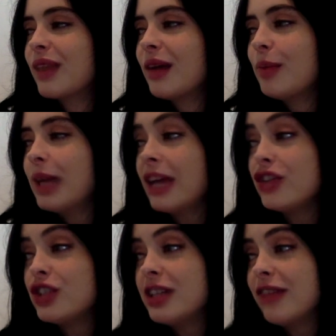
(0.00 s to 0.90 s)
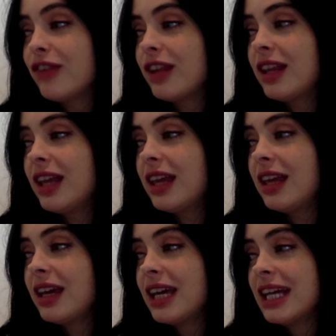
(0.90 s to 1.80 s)
But yeah, she
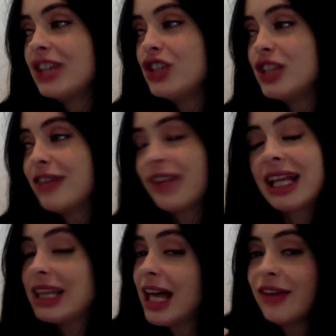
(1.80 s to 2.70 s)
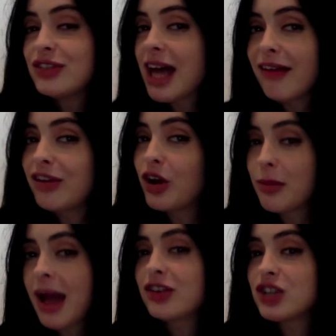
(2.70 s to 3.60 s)
definitely loves having her
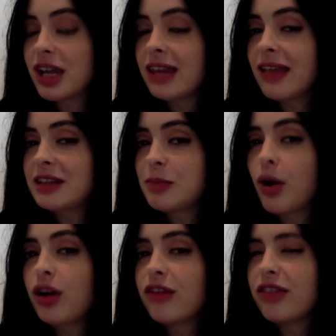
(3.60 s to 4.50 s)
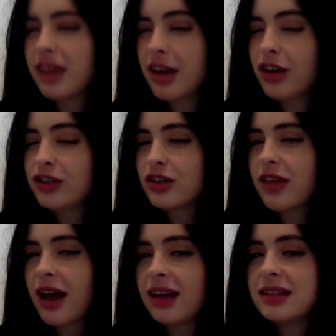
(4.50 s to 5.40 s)
magic. And that's part of the character
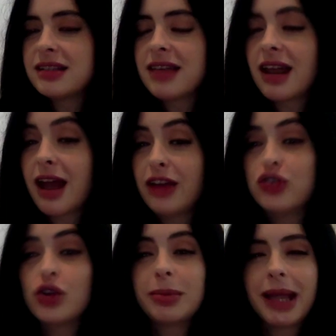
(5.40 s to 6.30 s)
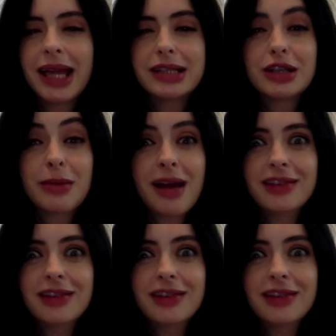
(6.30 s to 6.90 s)
that I enjoy playing so much.